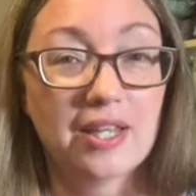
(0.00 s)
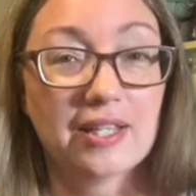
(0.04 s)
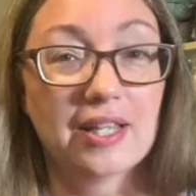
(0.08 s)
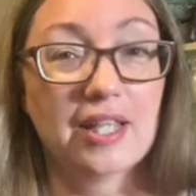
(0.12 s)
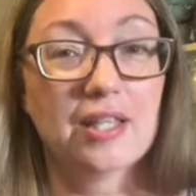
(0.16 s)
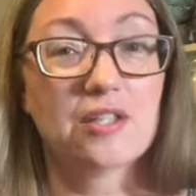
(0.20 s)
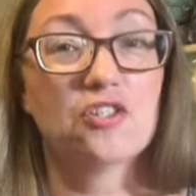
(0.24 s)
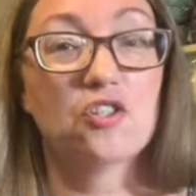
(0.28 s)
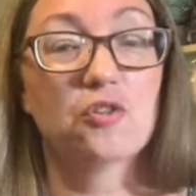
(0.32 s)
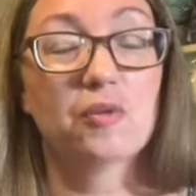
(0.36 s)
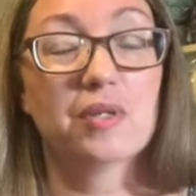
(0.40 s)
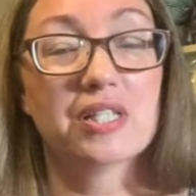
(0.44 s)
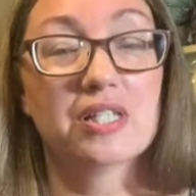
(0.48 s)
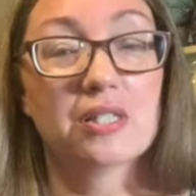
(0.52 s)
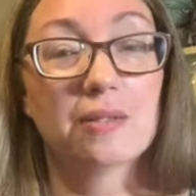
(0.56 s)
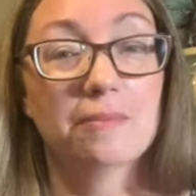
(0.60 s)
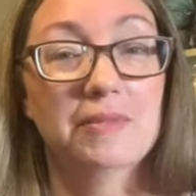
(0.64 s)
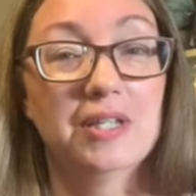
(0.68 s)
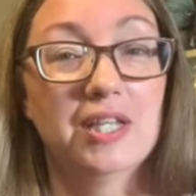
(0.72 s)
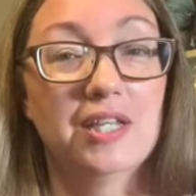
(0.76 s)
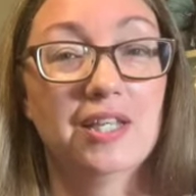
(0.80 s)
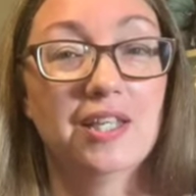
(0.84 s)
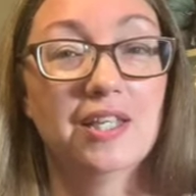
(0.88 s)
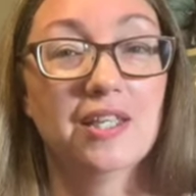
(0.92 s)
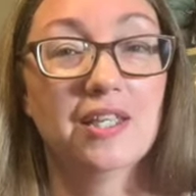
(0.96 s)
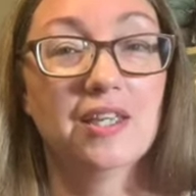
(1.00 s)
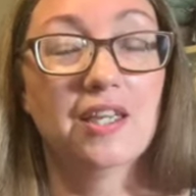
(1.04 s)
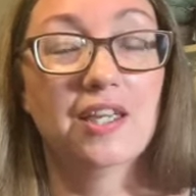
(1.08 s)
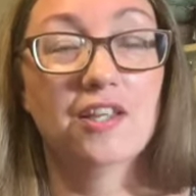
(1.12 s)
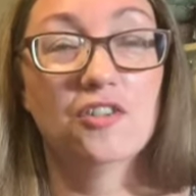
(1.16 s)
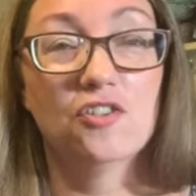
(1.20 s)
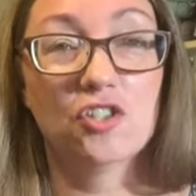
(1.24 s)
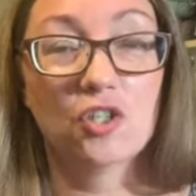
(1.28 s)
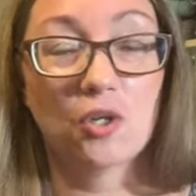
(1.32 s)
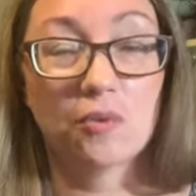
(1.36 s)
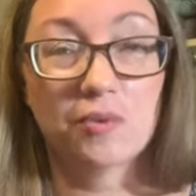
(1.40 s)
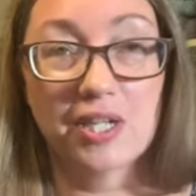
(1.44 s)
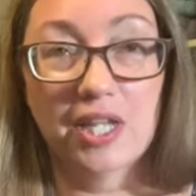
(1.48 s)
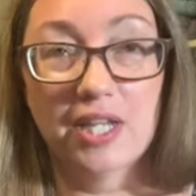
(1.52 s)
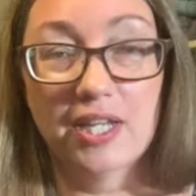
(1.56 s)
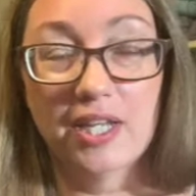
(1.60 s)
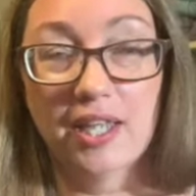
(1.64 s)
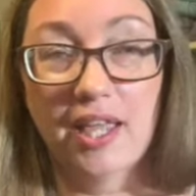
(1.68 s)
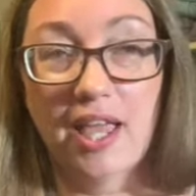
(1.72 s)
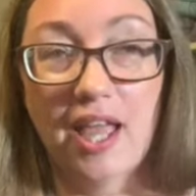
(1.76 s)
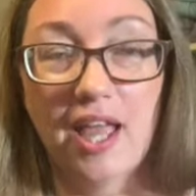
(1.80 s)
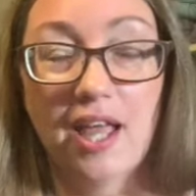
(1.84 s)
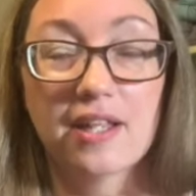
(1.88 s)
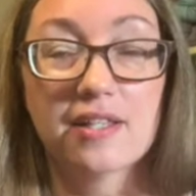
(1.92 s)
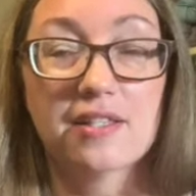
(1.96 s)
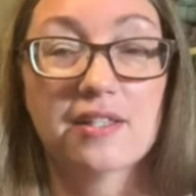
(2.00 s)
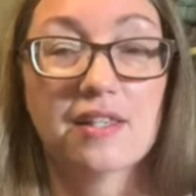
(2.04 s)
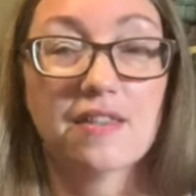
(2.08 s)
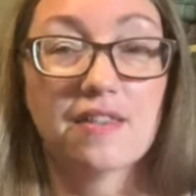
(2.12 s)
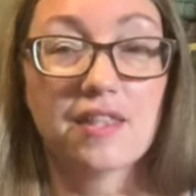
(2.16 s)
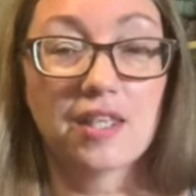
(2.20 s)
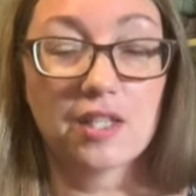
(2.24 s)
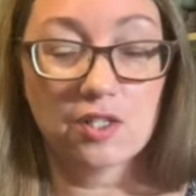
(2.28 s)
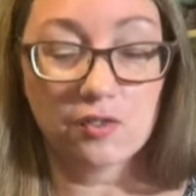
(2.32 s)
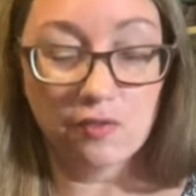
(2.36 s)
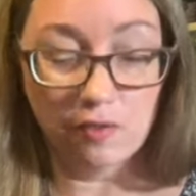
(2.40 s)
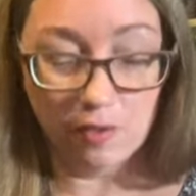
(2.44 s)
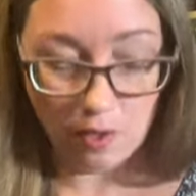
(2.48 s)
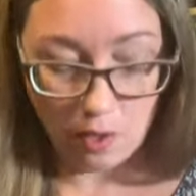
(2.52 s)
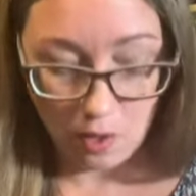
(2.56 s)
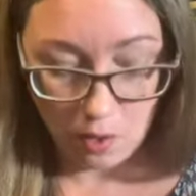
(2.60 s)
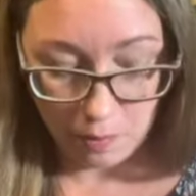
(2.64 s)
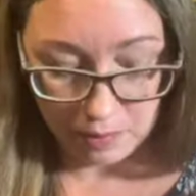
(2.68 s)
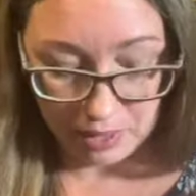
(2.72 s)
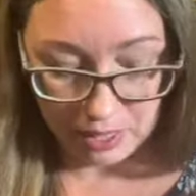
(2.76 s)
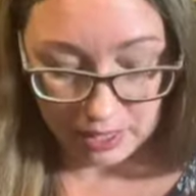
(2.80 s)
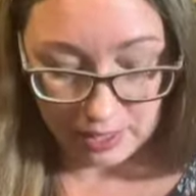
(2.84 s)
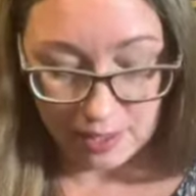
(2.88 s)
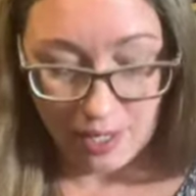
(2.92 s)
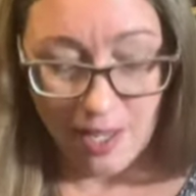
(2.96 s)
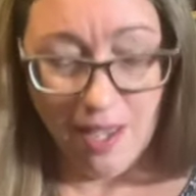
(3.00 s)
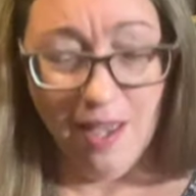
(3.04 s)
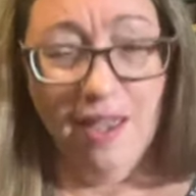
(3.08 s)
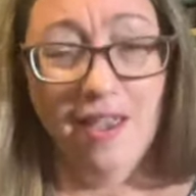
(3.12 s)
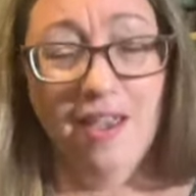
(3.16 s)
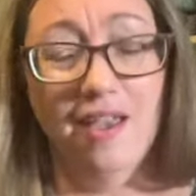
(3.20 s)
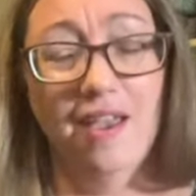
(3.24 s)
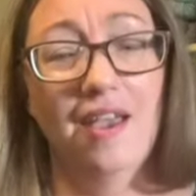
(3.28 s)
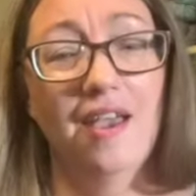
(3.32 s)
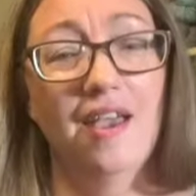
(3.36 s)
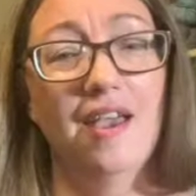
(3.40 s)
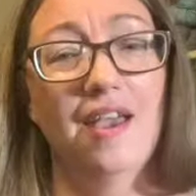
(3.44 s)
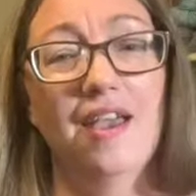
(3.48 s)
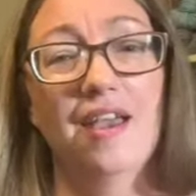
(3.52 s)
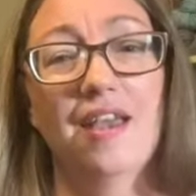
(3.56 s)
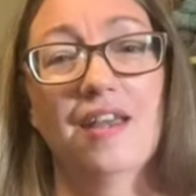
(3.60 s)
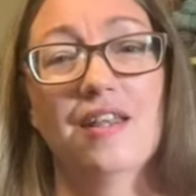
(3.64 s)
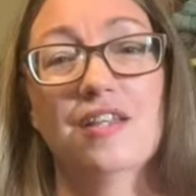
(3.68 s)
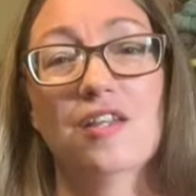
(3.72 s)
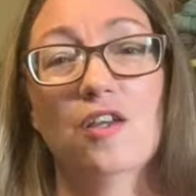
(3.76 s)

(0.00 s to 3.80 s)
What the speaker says: like doing some knitting and donating hats and things for the homeless, and